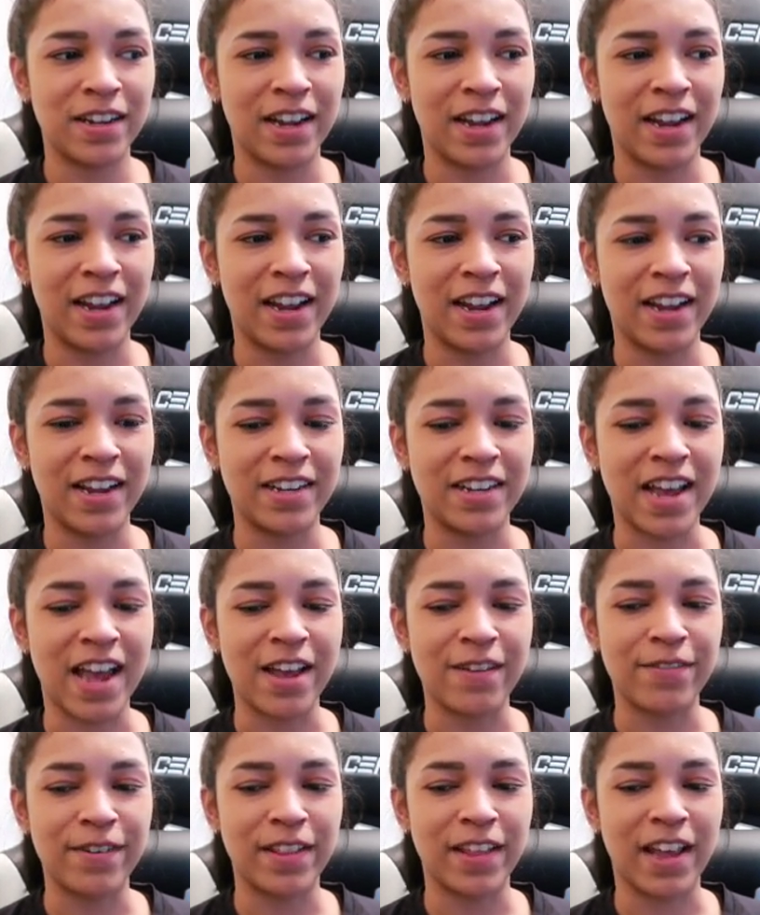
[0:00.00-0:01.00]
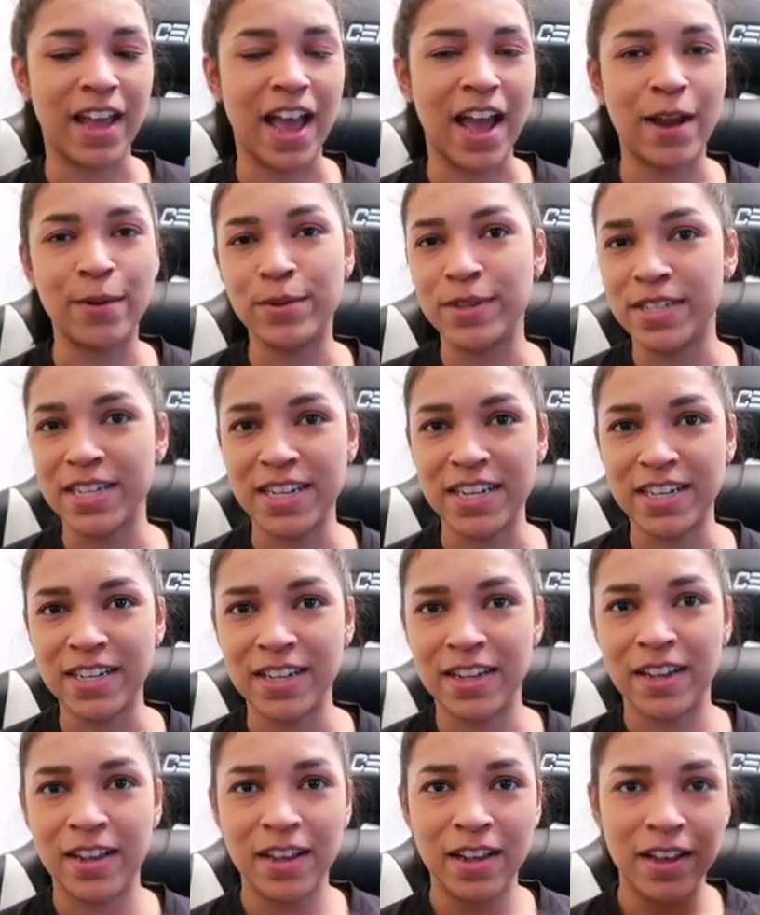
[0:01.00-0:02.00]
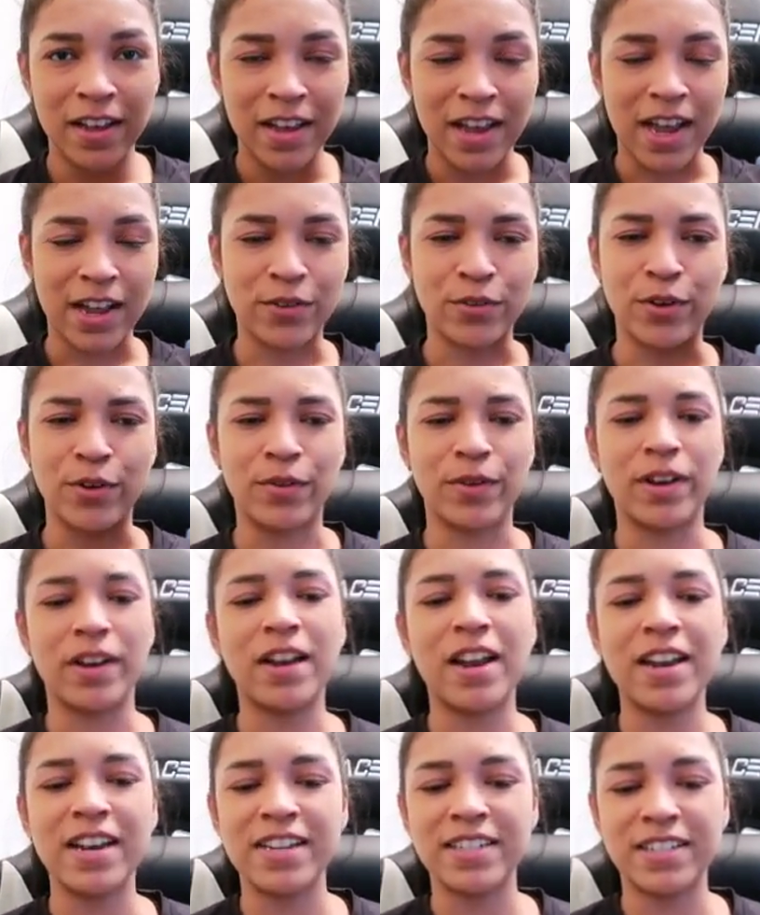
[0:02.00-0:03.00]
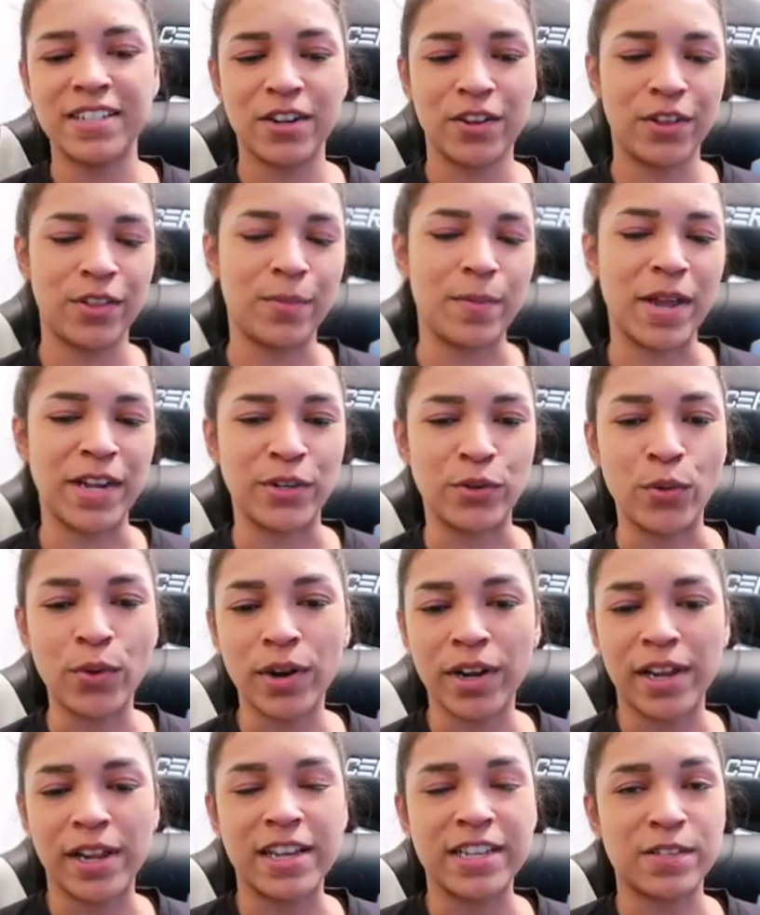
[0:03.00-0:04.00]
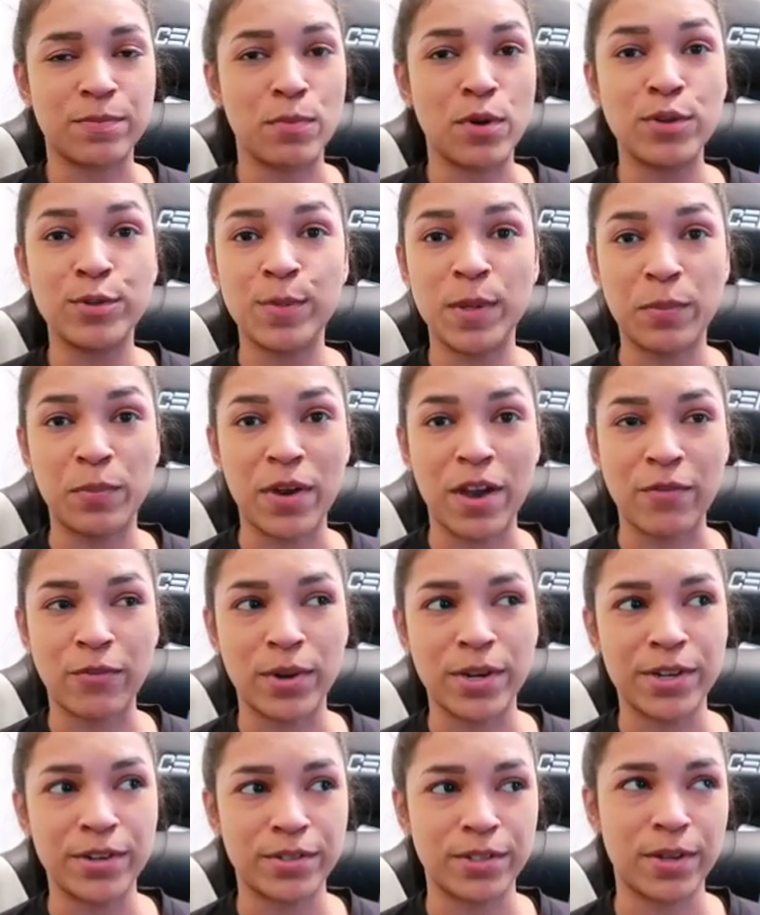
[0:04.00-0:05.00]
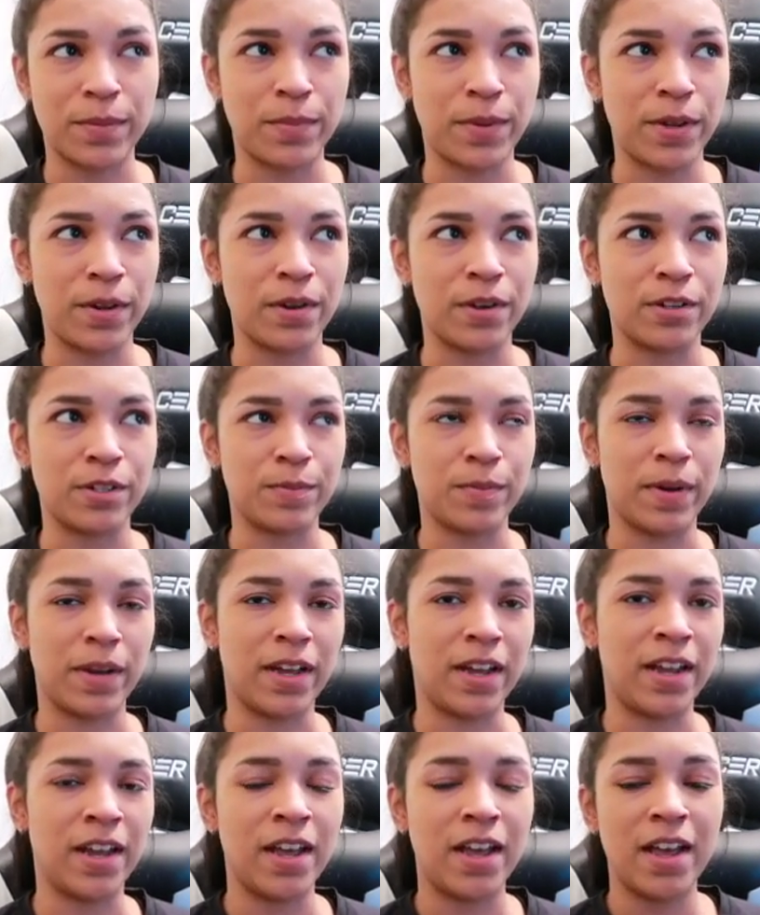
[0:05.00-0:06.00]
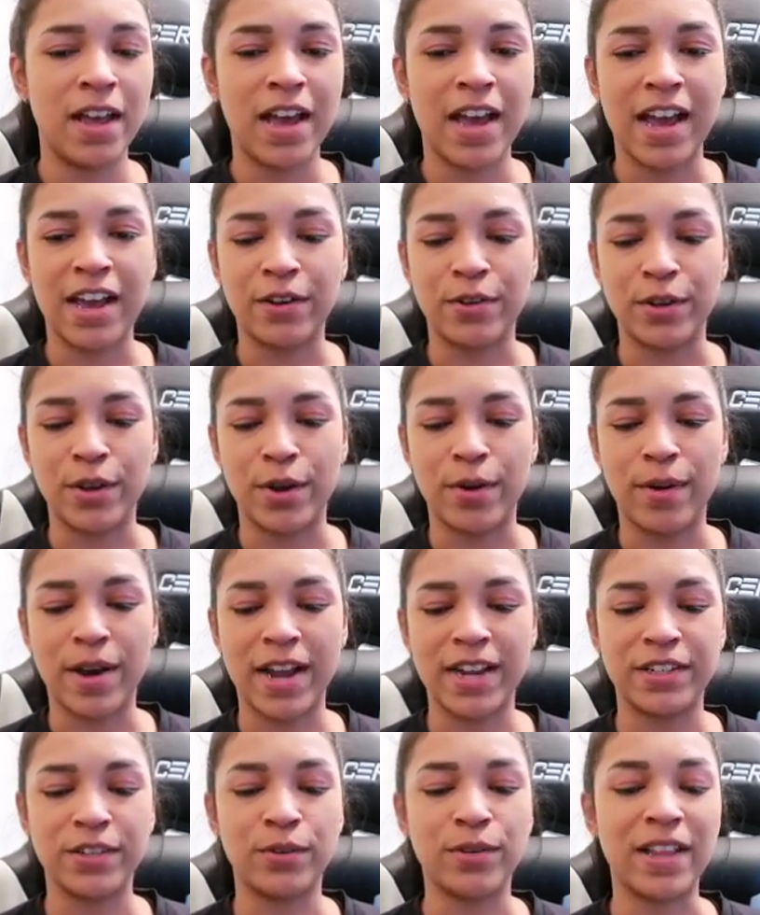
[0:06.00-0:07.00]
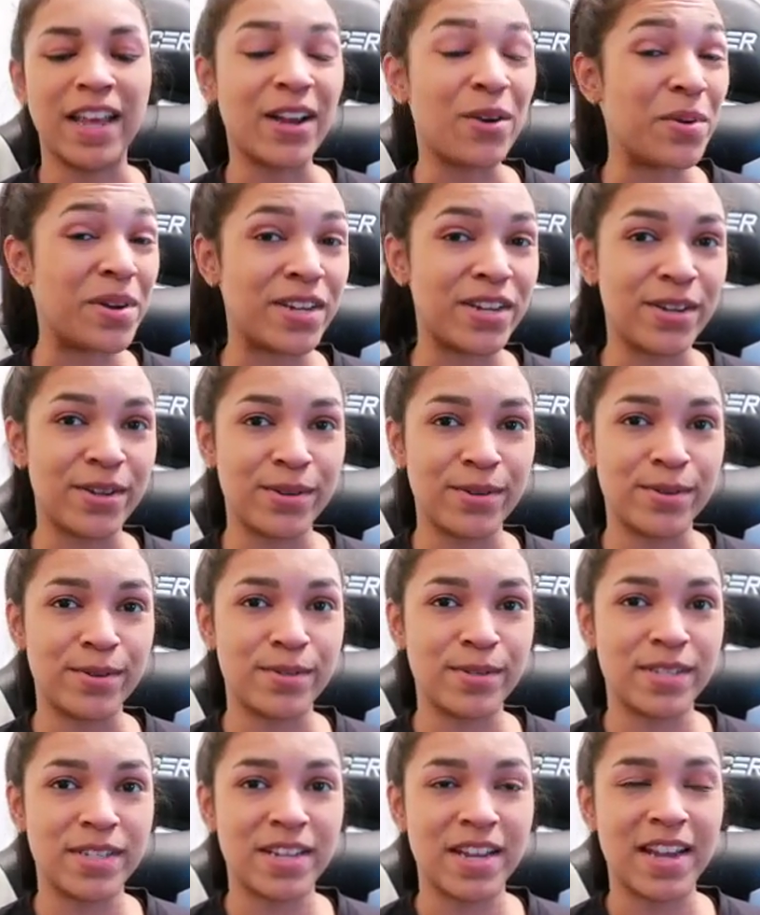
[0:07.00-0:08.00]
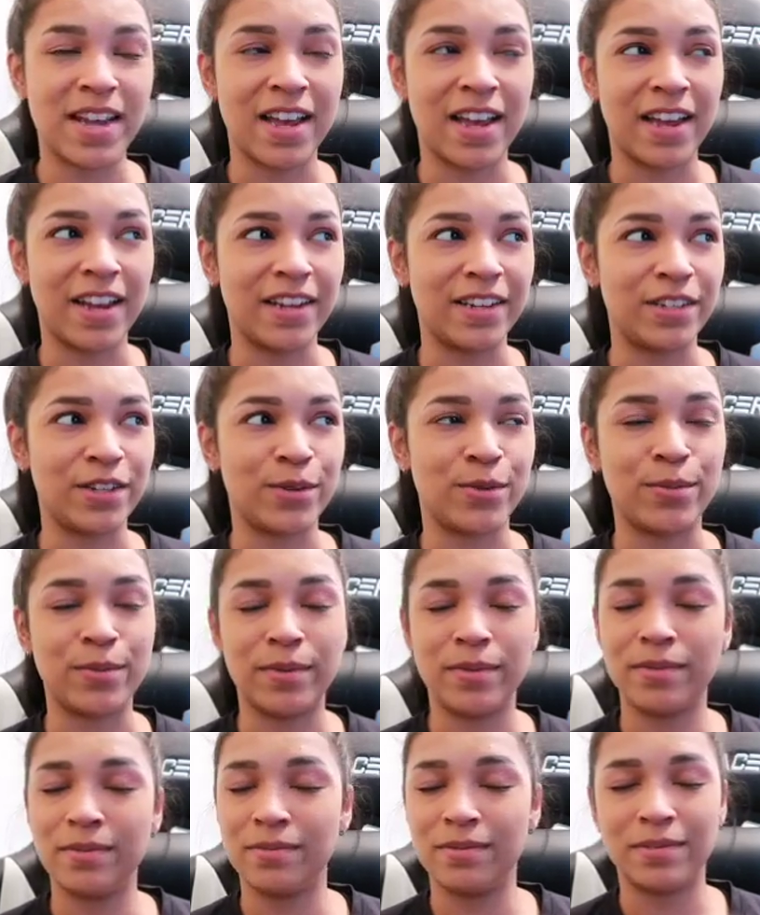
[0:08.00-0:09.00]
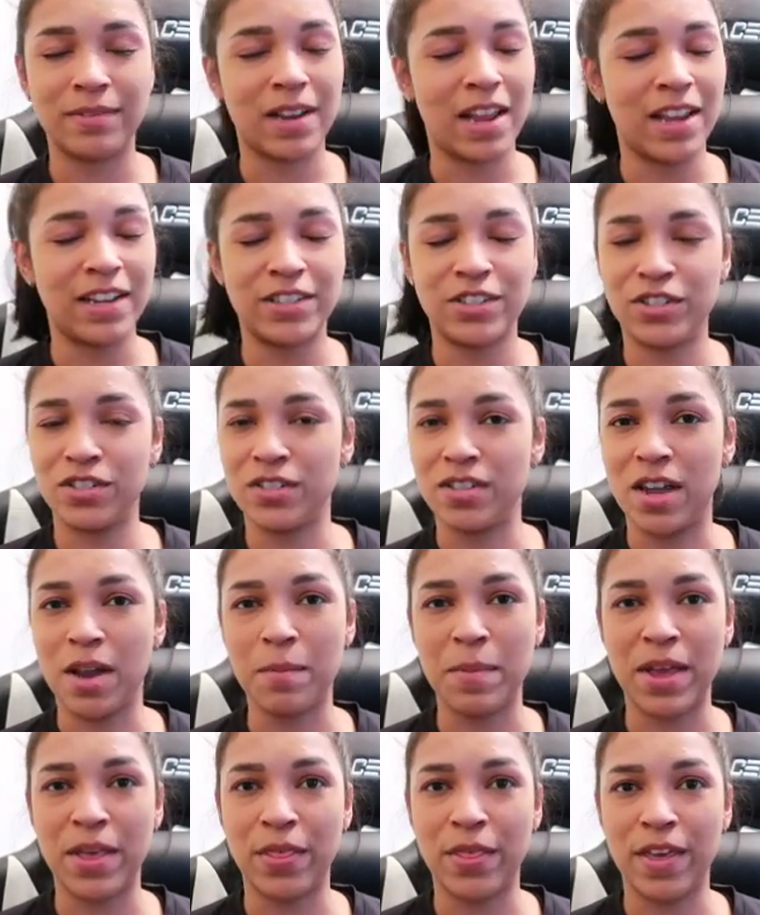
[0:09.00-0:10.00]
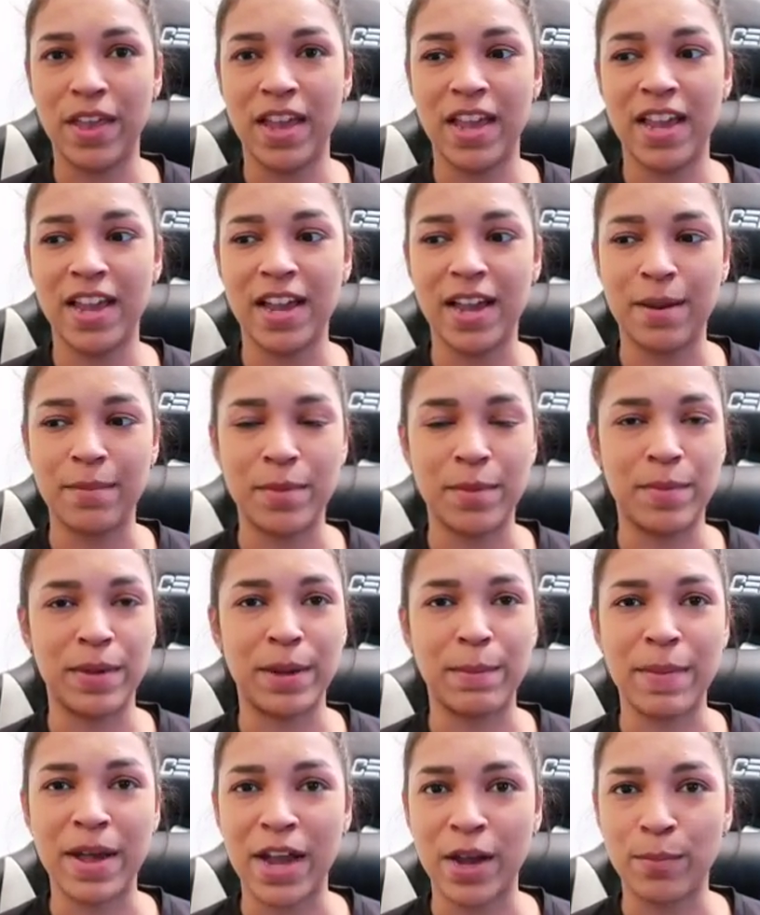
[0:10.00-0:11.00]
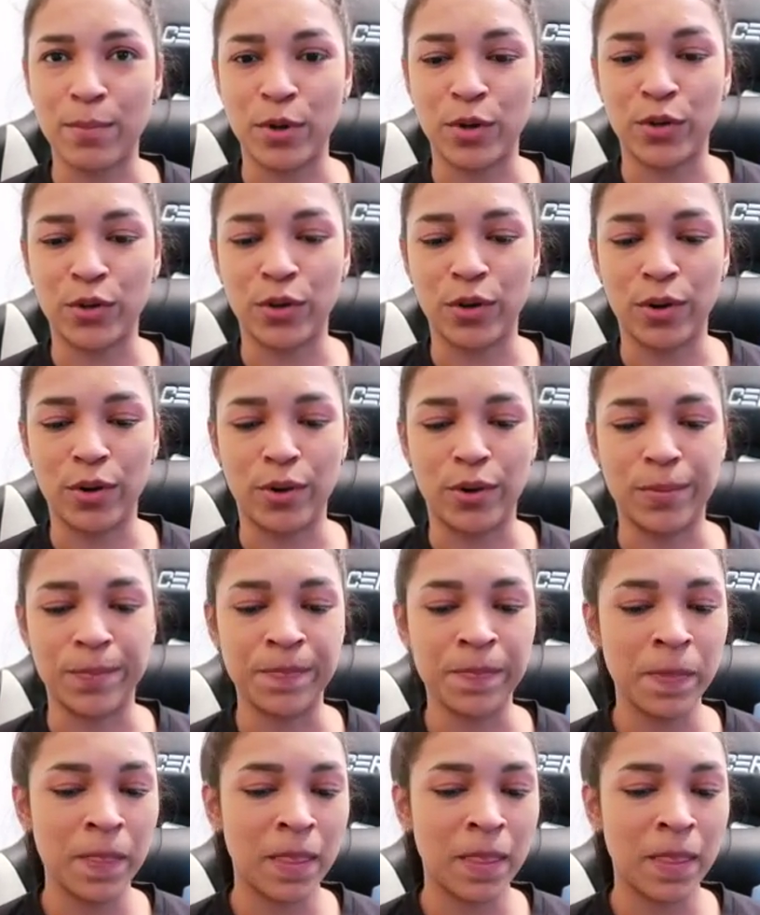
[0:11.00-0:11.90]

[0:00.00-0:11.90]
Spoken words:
And I felt like I was in, I don't know, not necessarily the minority because most people have Windows computers, but I don't know, I don't like Windows. It's just not my thing. I'm a big MacBook girl.